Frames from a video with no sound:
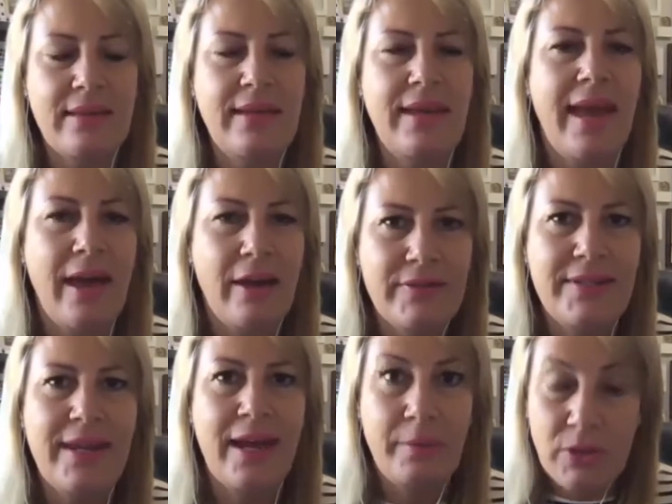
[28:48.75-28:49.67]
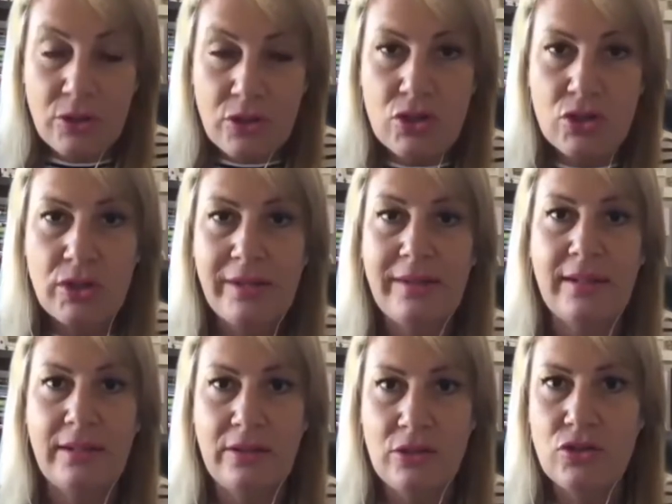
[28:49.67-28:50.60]
there have damaged the
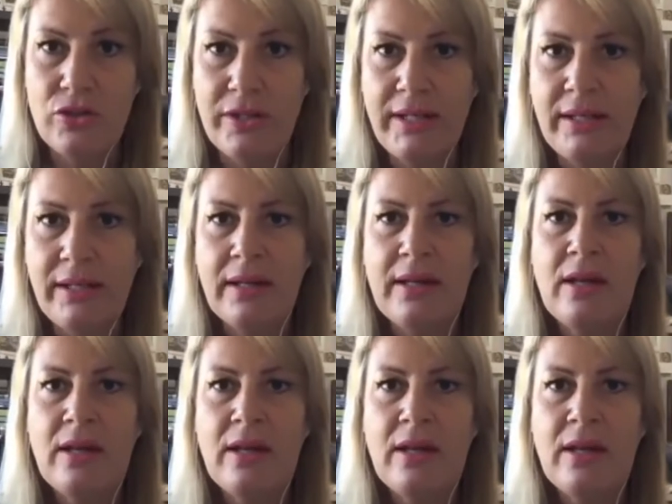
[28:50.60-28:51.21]
industry.